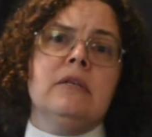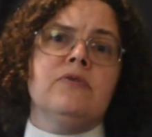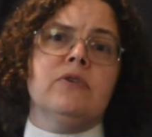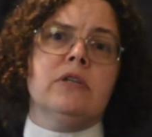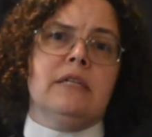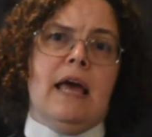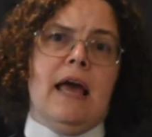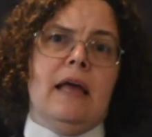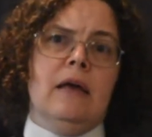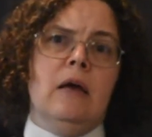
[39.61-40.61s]
readings for
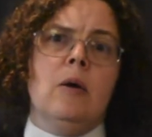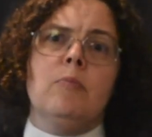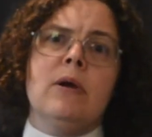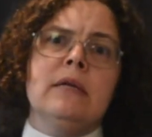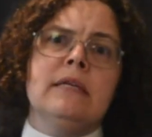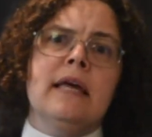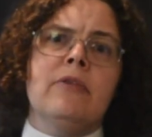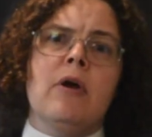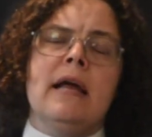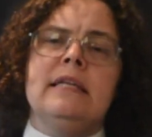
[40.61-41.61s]
today bring
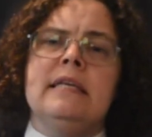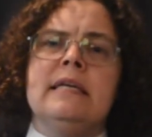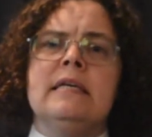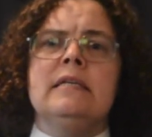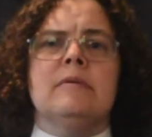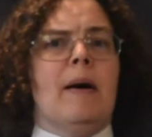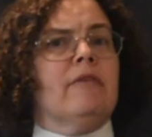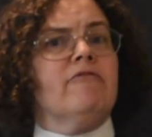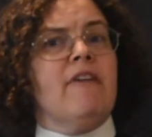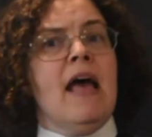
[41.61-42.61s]
together ideas
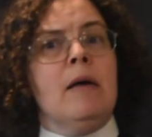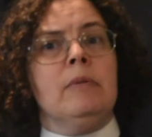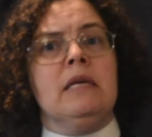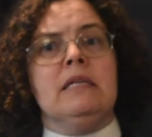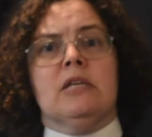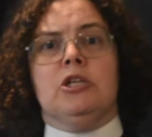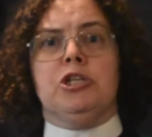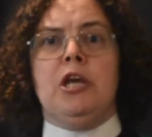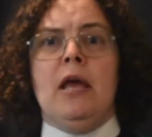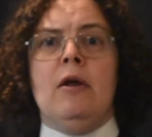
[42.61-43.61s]
about families
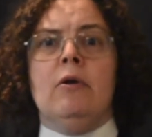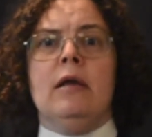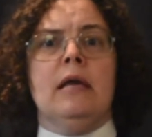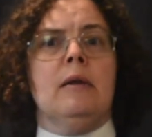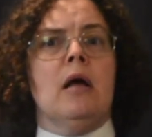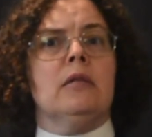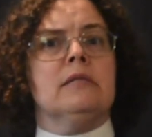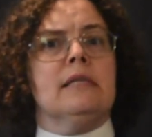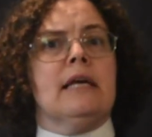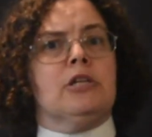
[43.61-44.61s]
and sharing and
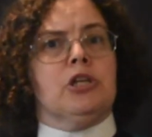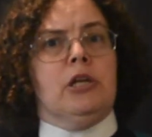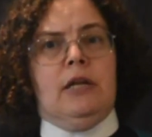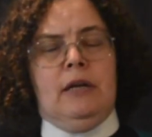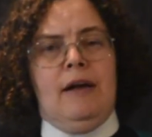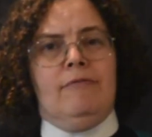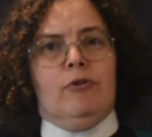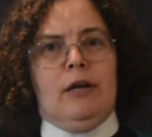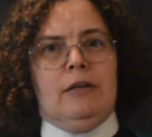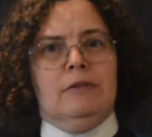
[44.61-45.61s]
consolation and
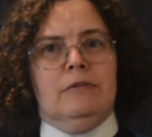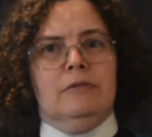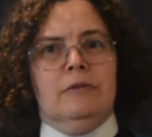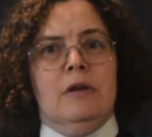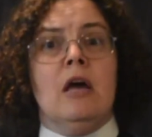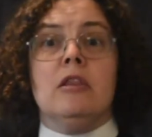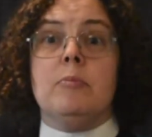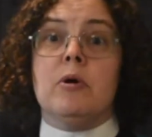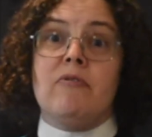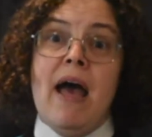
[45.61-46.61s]
covering.
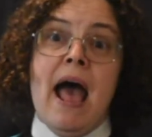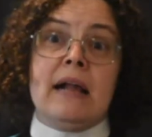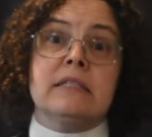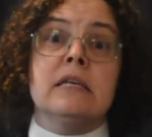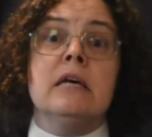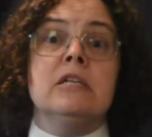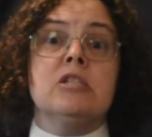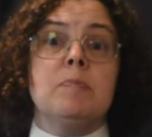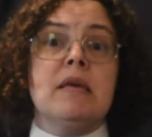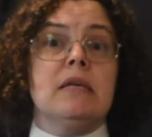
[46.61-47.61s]
The book of Acts
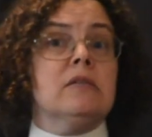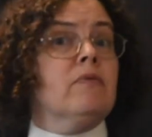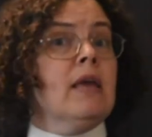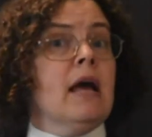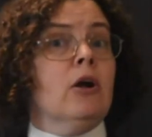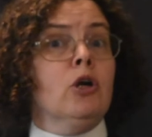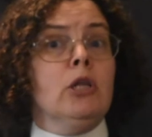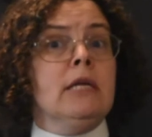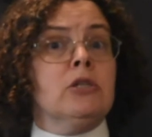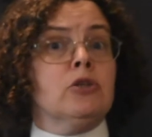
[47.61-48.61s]
speaks of the
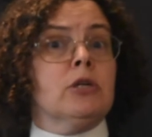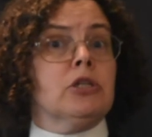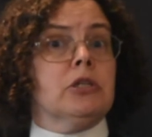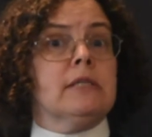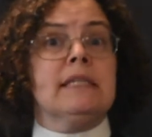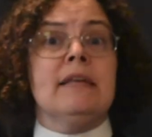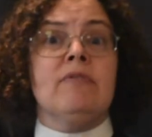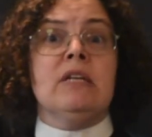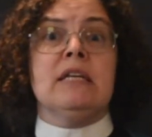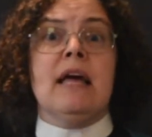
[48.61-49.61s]
earliest Christians
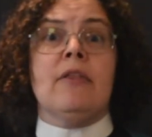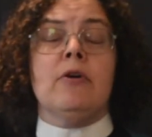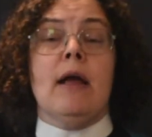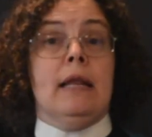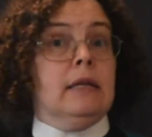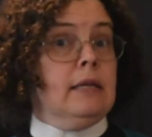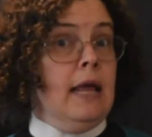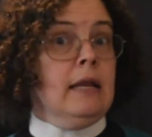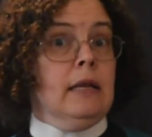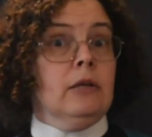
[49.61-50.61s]
living together and
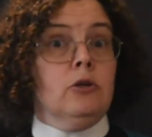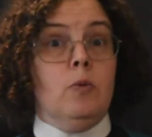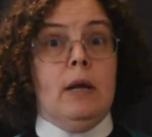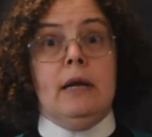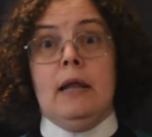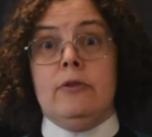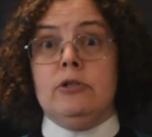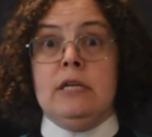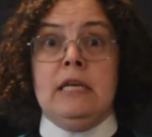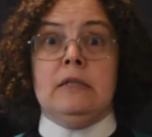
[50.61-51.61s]
attending to one
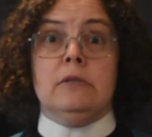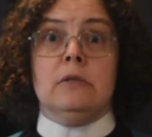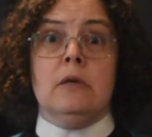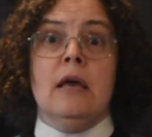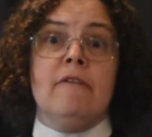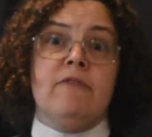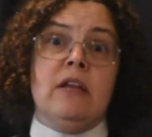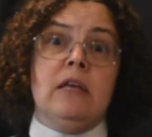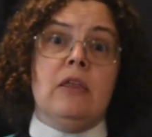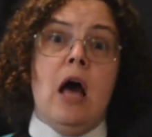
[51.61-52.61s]
another's needs,
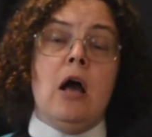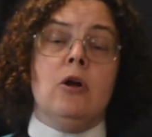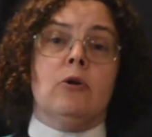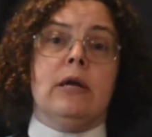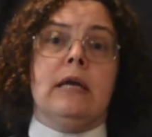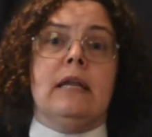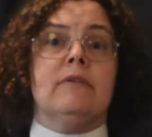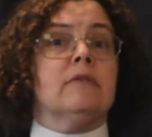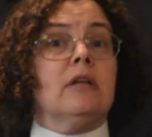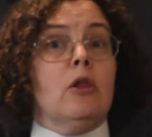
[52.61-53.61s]
feeding the hungry
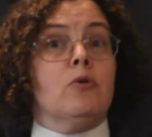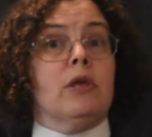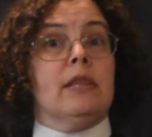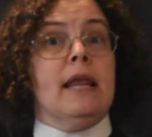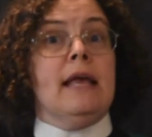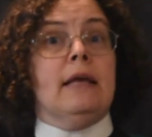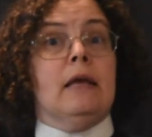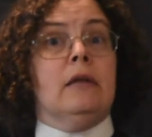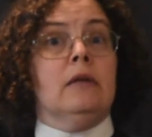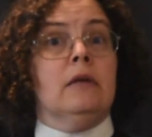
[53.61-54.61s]
and clothing the
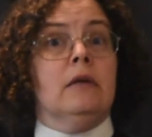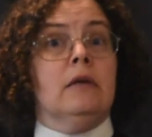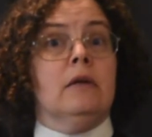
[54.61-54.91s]
naked.